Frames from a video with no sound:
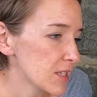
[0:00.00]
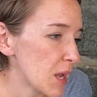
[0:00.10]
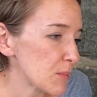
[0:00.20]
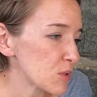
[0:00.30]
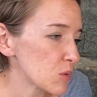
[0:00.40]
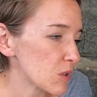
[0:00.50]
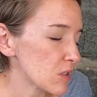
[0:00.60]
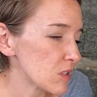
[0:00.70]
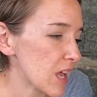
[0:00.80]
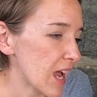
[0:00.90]
Tom
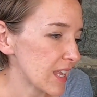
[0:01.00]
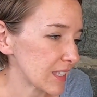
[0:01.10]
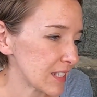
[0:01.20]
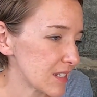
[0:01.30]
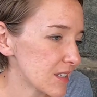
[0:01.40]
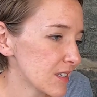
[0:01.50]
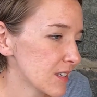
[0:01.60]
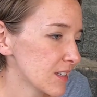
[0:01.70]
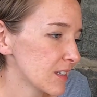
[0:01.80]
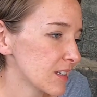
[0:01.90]
Sawyer's Island,
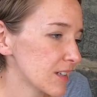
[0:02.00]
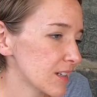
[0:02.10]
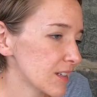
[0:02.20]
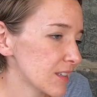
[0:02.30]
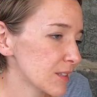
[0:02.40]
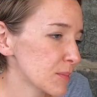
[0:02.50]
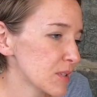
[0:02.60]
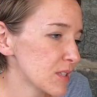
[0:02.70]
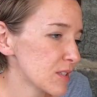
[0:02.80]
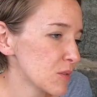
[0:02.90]
uh,
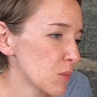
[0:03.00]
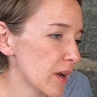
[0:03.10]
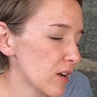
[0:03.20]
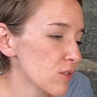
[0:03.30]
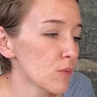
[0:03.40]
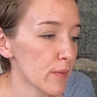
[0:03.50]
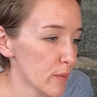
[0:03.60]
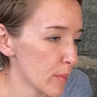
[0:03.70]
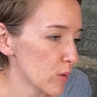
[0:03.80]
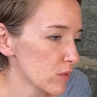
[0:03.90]
Liberty Square, the
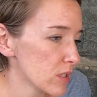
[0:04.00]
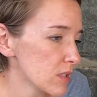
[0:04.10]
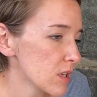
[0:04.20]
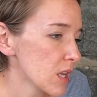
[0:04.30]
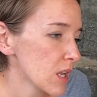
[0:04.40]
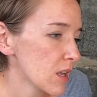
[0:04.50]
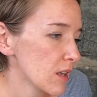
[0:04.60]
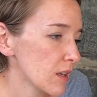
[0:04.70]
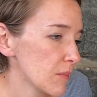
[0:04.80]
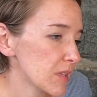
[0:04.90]
riverboats,
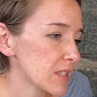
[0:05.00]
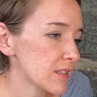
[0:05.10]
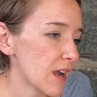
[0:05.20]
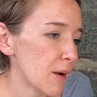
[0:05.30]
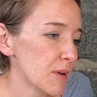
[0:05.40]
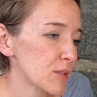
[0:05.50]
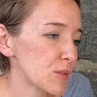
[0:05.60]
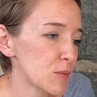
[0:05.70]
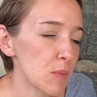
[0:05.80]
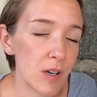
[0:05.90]
the Skyway to
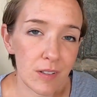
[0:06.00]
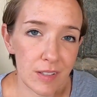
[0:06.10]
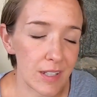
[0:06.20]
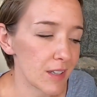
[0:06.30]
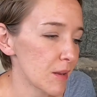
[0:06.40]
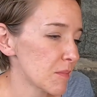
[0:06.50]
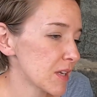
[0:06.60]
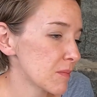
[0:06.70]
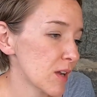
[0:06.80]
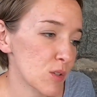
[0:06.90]
Tomorrowland,
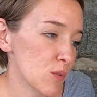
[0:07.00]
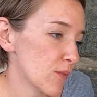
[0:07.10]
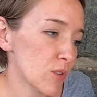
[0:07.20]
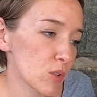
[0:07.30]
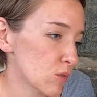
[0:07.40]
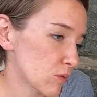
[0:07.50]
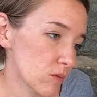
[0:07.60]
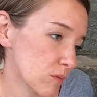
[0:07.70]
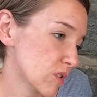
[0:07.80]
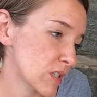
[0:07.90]
Mickey Mouse Revue,
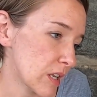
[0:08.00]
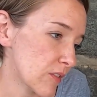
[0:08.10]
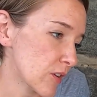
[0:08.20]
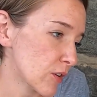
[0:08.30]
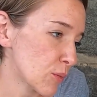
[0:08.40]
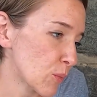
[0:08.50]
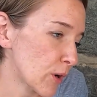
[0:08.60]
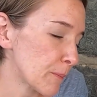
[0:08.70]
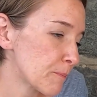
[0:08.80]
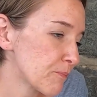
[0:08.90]
which is not there
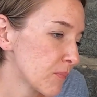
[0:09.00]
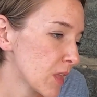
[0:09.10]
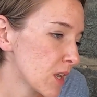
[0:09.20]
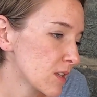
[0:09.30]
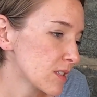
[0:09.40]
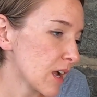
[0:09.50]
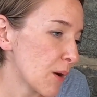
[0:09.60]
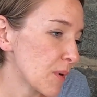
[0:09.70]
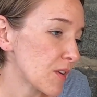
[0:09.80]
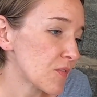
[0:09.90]
anymore.
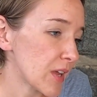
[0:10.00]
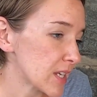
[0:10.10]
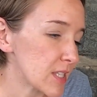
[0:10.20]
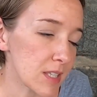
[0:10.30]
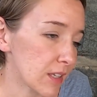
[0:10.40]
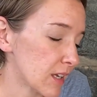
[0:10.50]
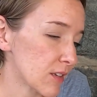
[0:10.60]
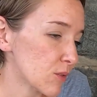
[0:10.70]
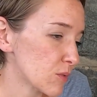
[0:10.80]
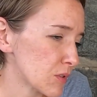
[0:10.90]
Skyway to
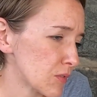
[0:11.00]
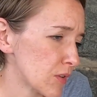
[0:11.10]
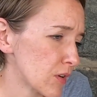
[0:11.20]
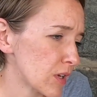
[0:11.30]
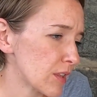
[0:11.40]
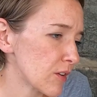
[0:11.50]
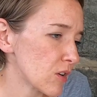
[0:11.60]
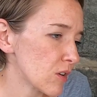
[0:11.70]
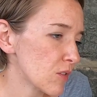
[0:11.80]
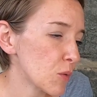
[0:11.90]
Fantasyland, those aren't there either.